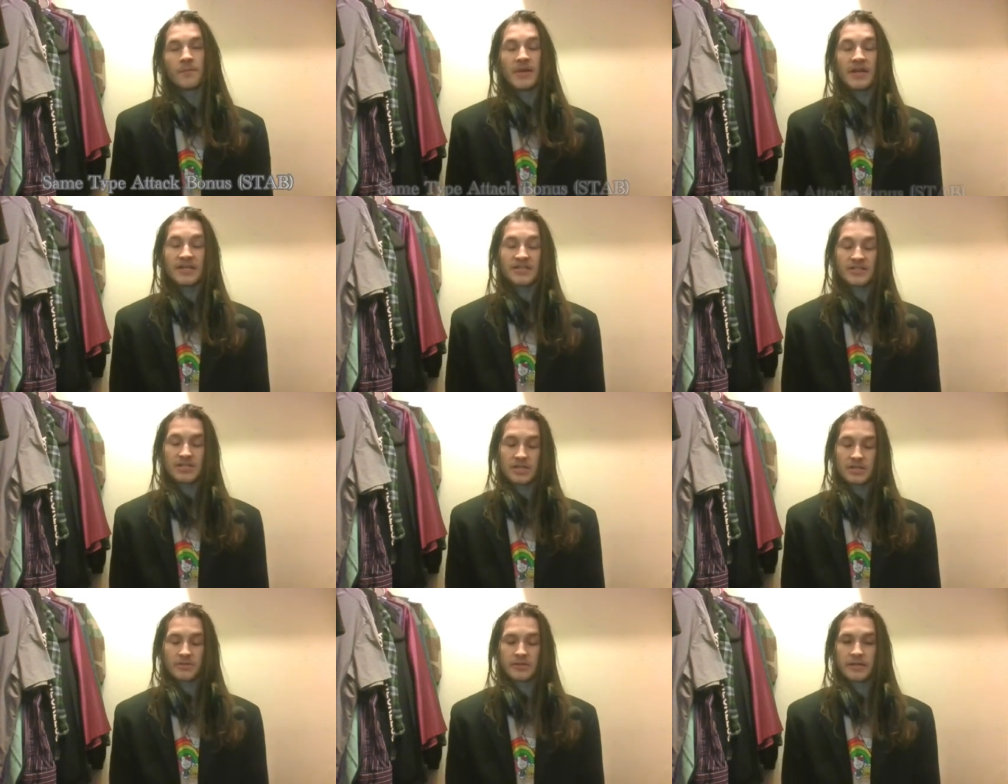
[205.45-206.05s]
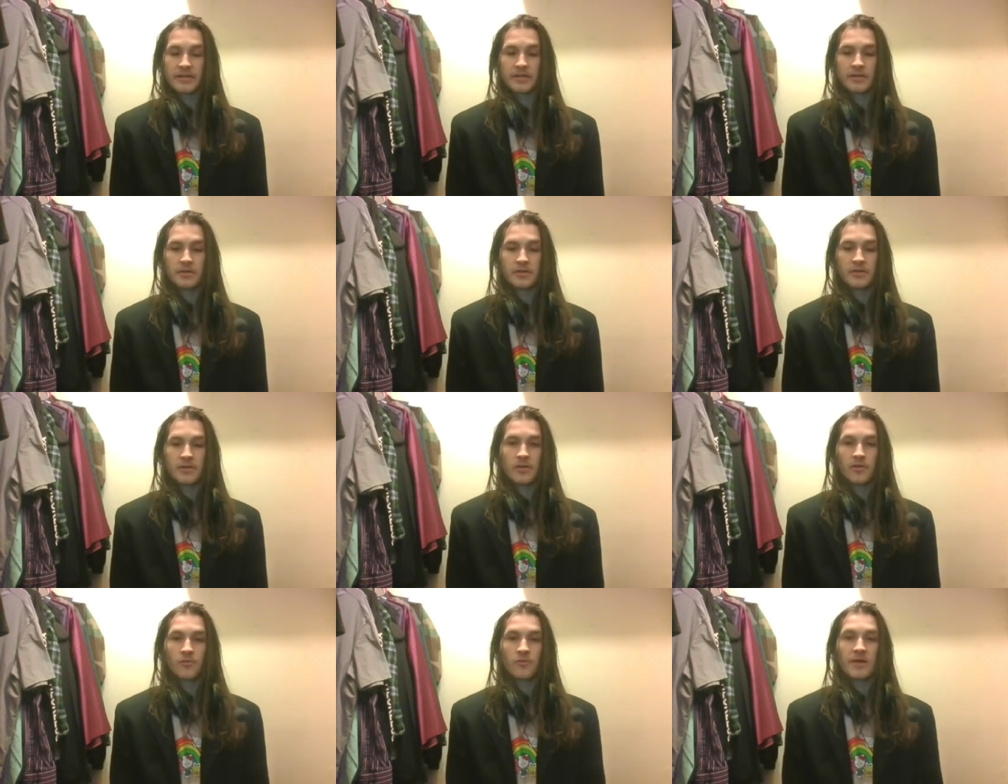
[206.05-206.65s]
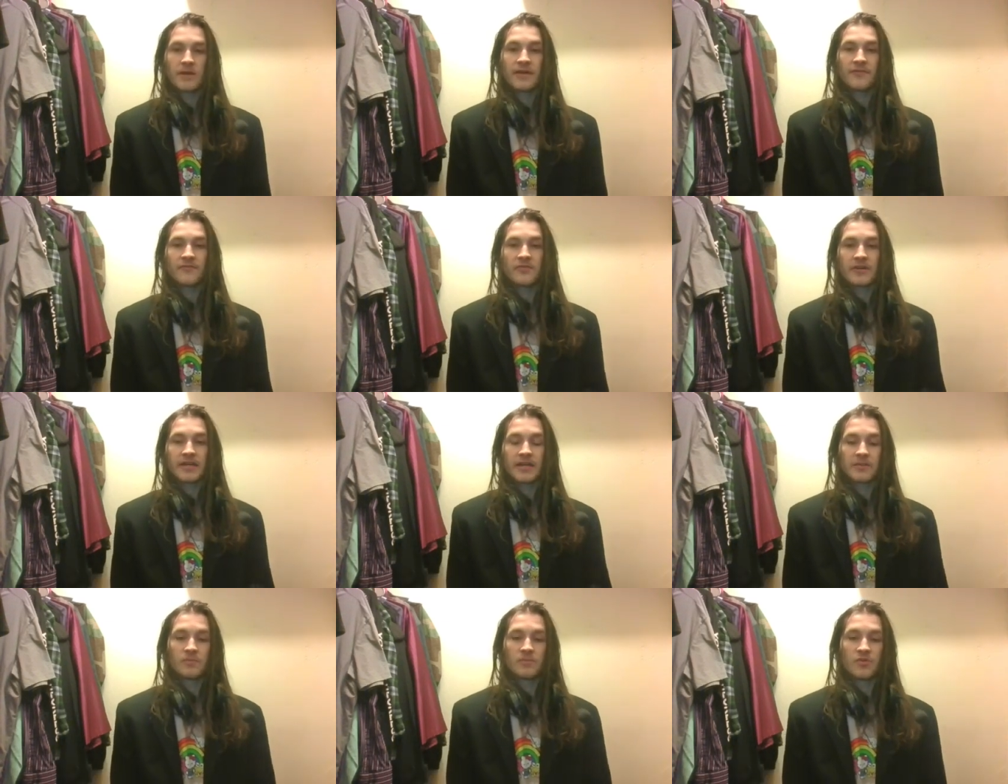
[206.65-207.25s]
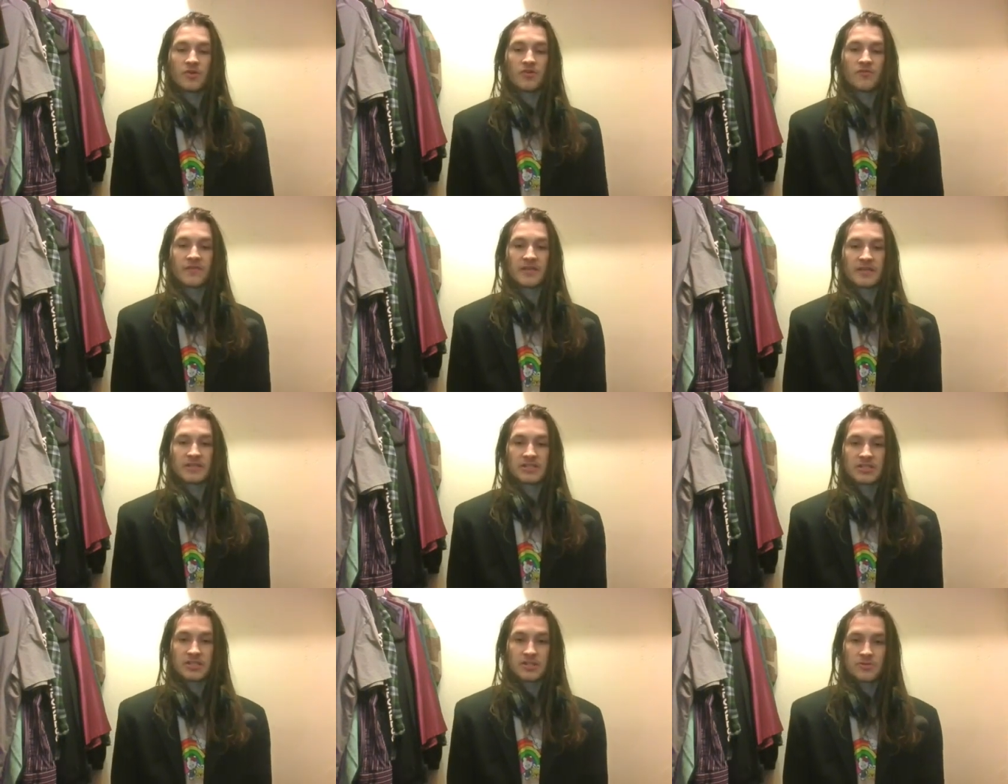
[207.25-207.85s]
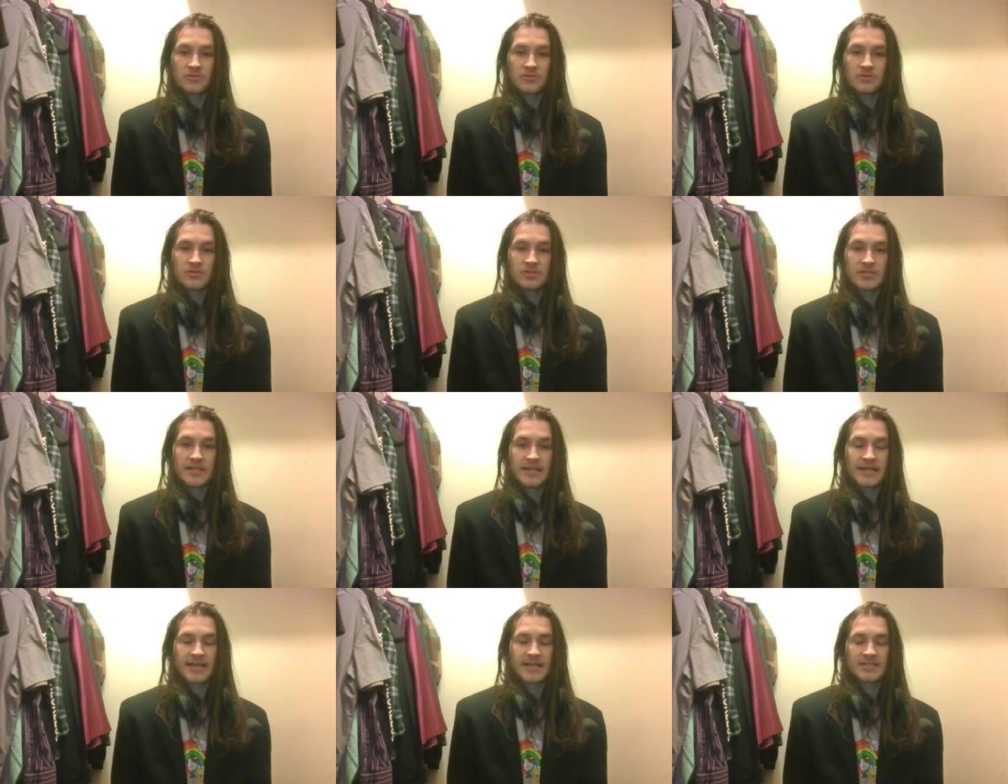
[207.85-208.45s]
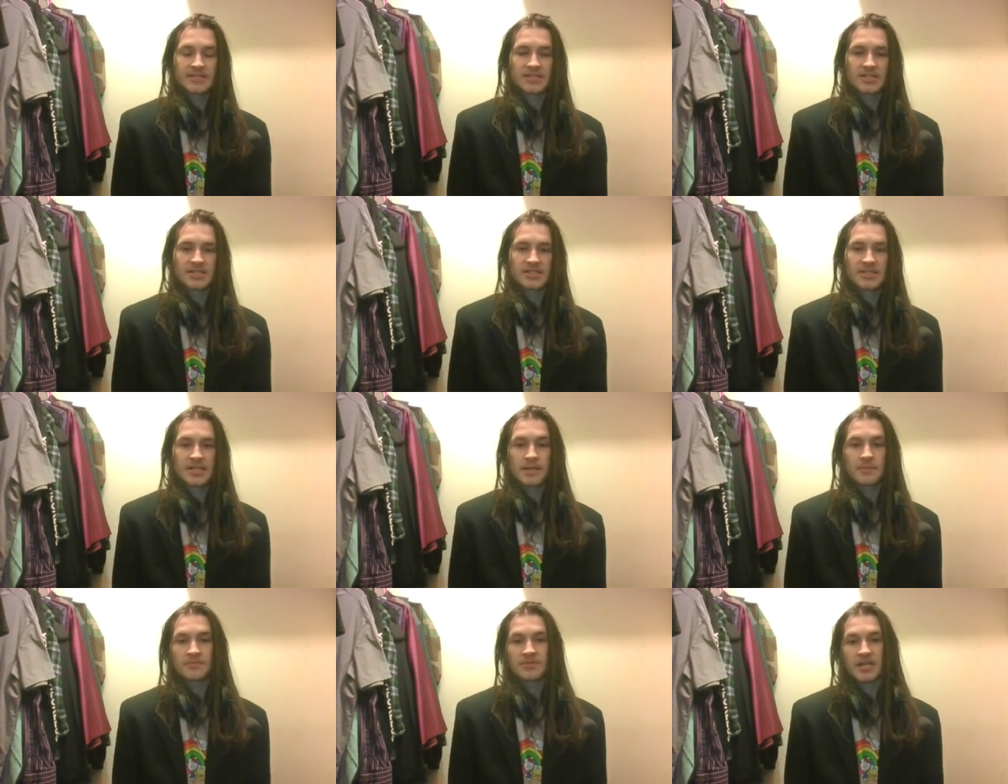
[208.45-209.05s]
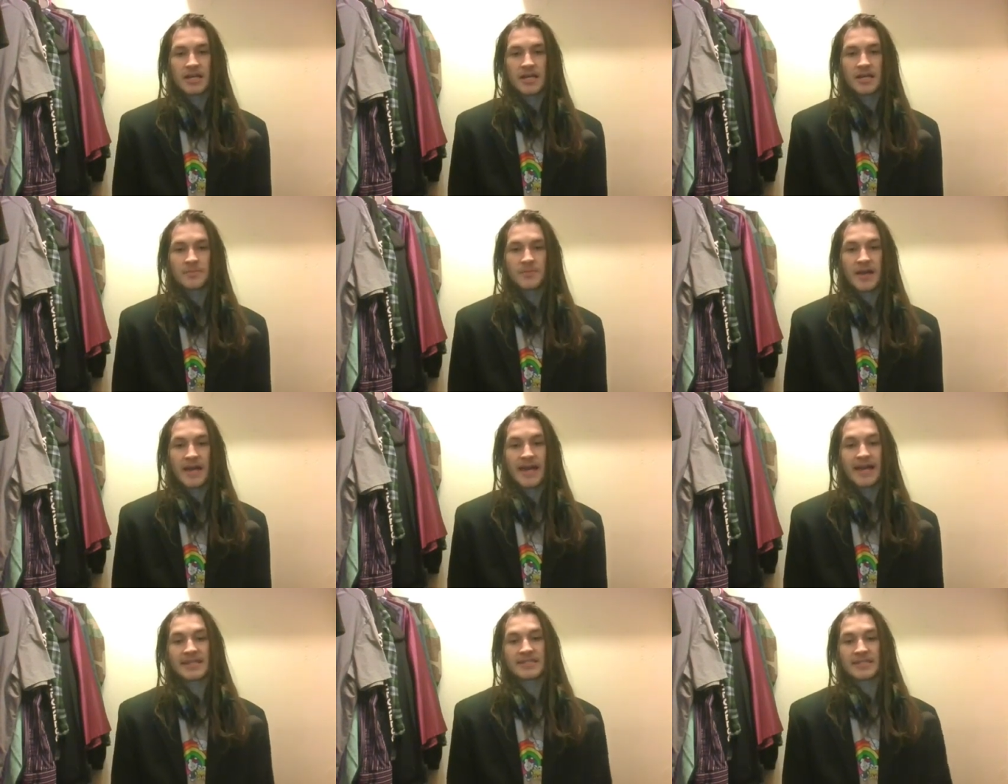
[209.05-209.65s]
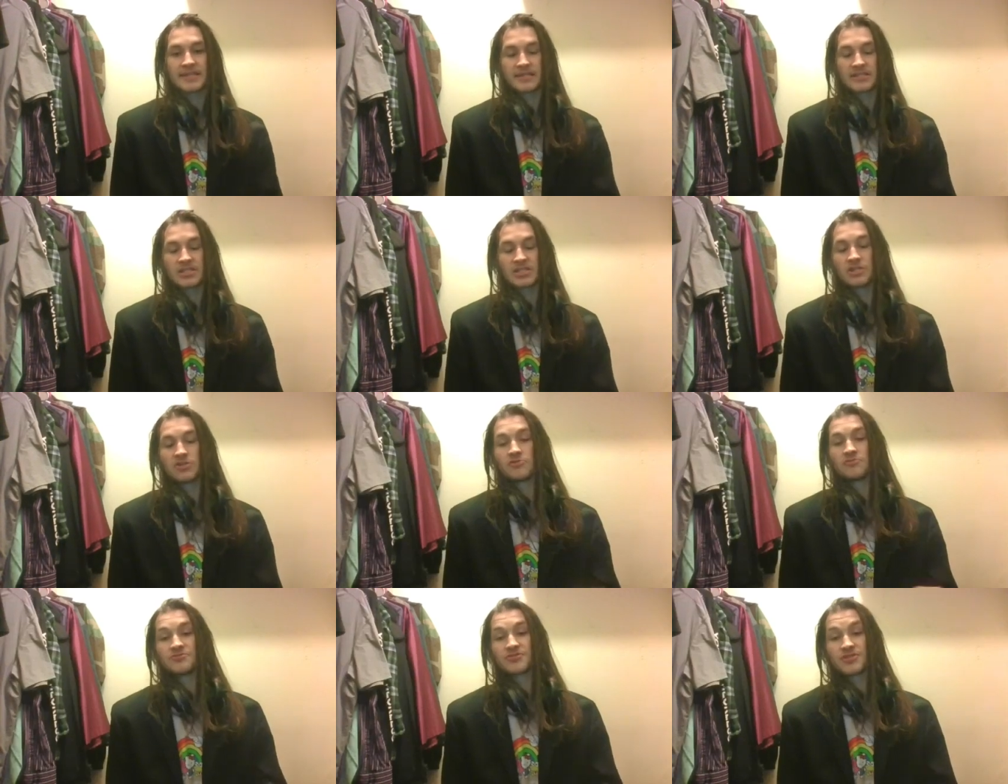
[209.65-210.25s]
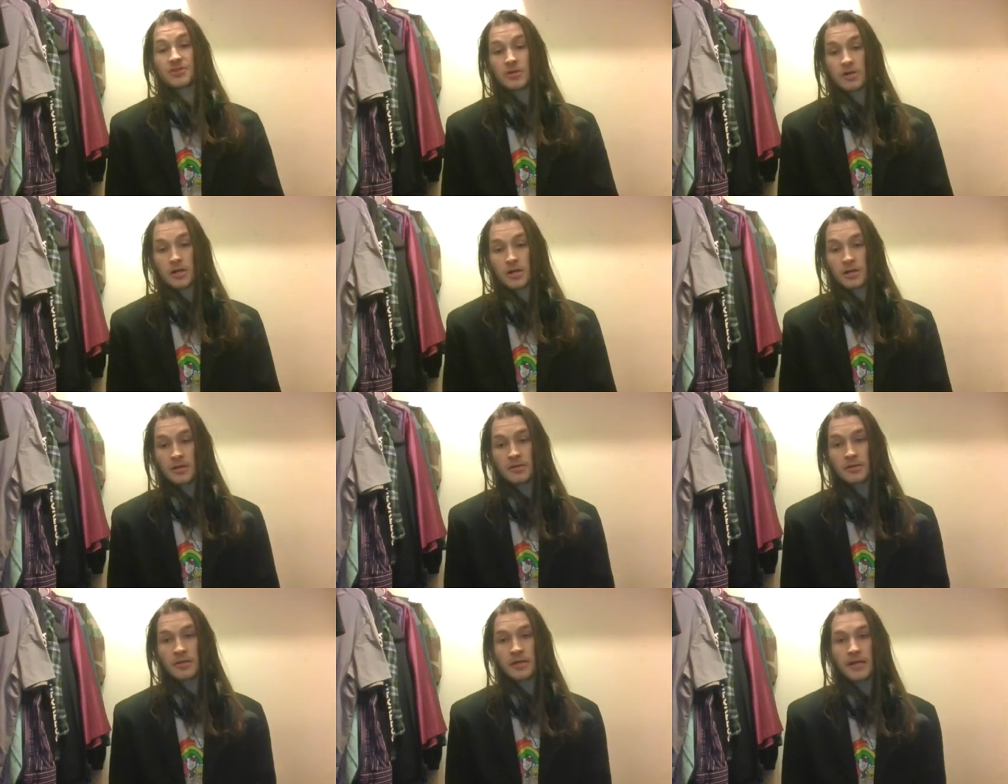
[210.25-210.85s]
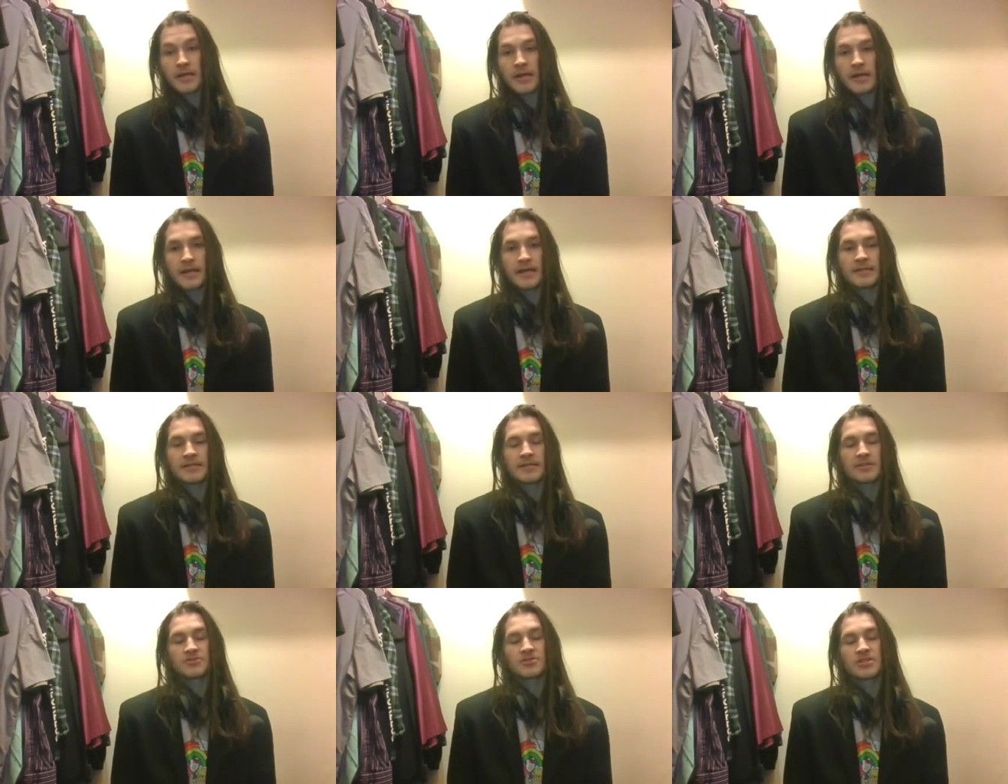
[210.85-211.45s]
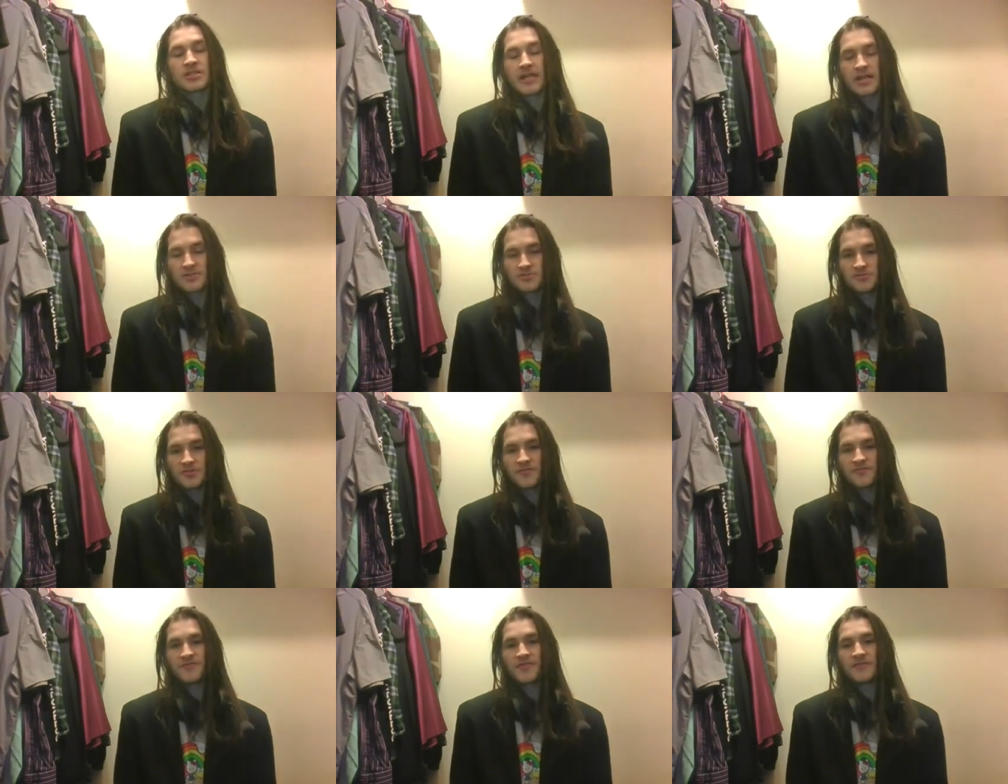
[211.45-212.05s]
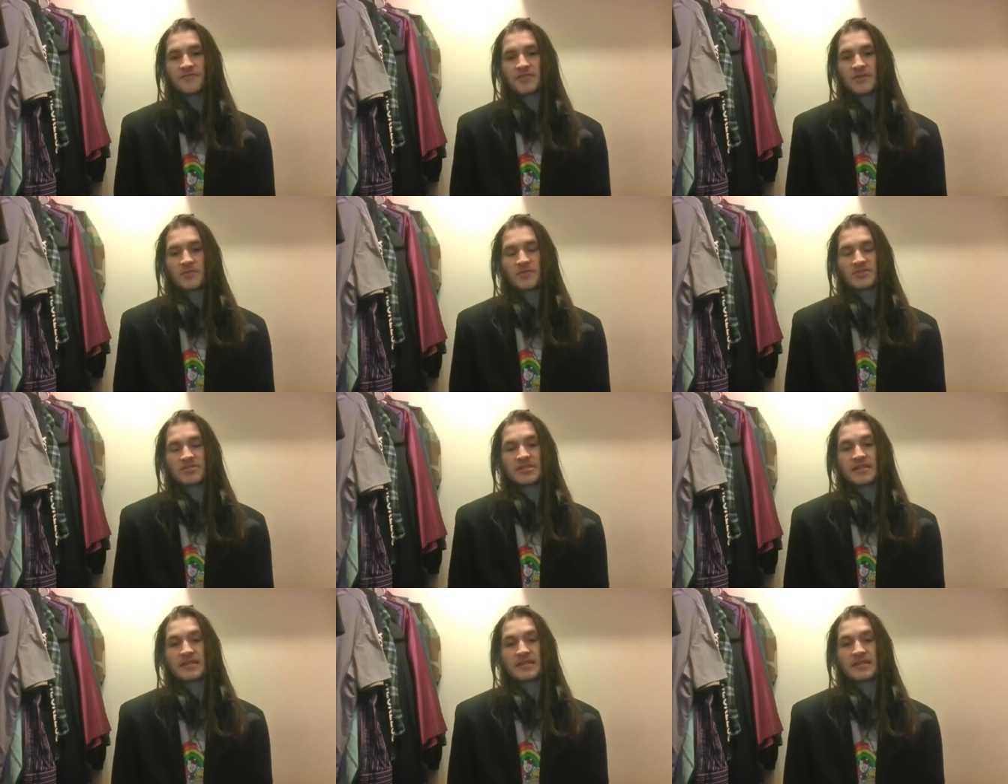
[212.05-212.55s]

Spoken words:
Basically, whenever a move is used that has the same type as its user, it deals an extra 50%